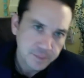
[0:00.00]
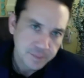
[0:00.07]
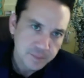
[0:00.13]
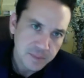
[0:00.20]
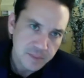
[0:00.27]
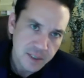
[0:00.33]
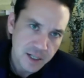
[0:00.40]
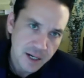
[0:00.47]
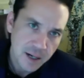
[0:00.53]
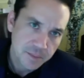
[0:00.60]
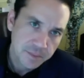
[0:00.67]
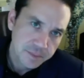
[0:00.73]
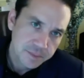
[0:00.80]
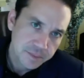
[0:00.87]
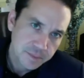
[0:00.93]
So here's
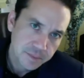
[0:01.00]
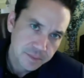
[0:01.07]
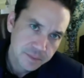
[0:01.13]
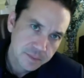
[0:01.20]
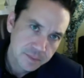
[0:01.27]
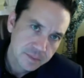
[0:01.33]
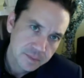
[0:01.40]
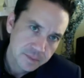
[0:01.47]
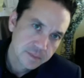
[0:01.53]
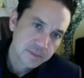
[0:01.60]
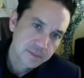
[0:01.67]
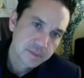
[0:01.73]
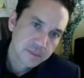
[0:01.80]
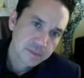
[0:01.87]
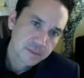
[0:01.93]
where you can get strategic.
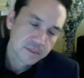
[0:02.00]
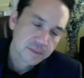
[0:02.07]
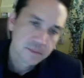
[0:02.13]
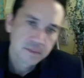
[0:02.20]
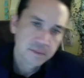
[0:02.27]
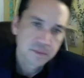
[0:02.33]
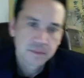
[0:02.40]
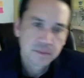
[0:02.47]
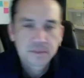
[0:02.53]
So first of all,